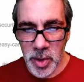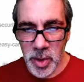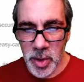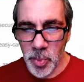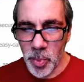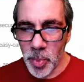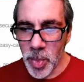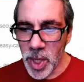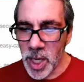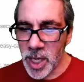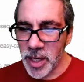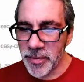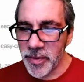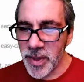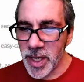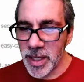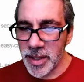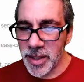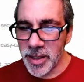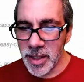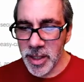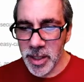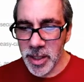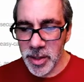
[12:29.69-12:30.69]
modify
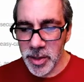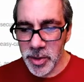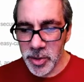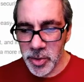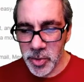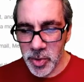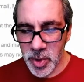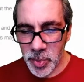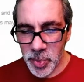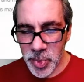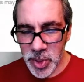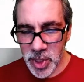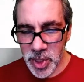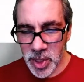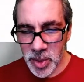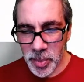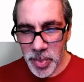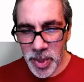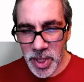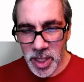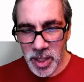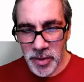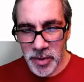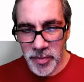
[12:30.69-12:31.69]
the description a bit
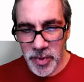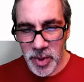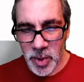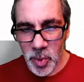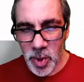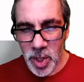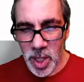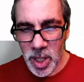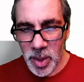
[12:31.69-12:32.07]
if you want,